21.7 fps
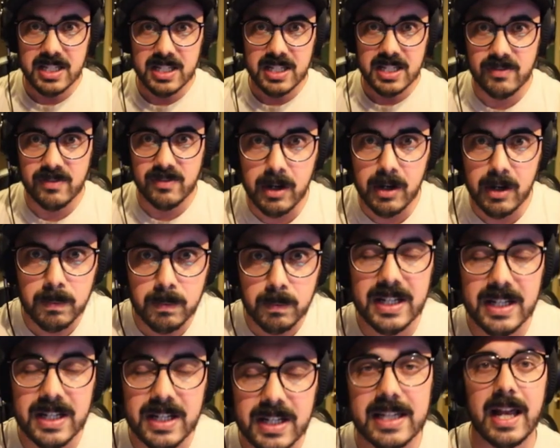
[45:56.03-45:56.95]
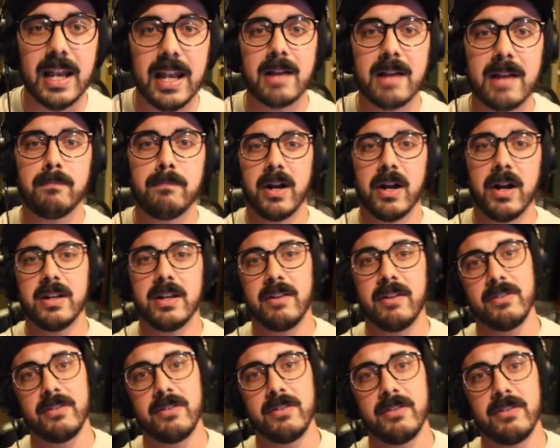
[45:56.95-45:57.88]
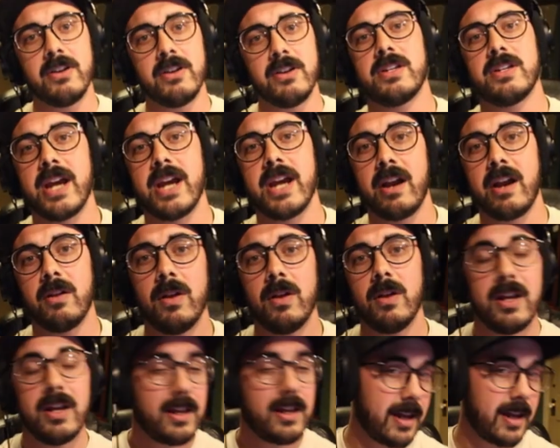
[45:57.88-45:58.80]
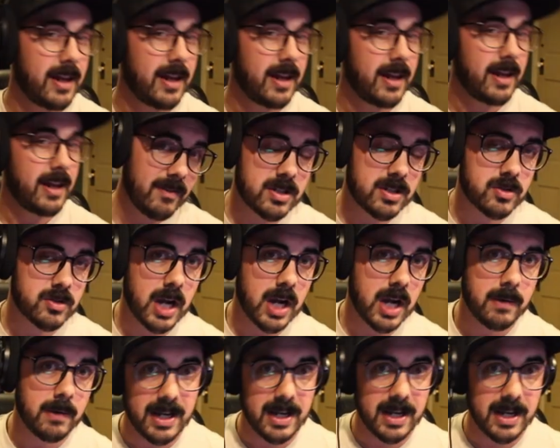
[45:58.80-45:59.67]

like this video, please hit that like button. If you're new to the channel, haven't subscribed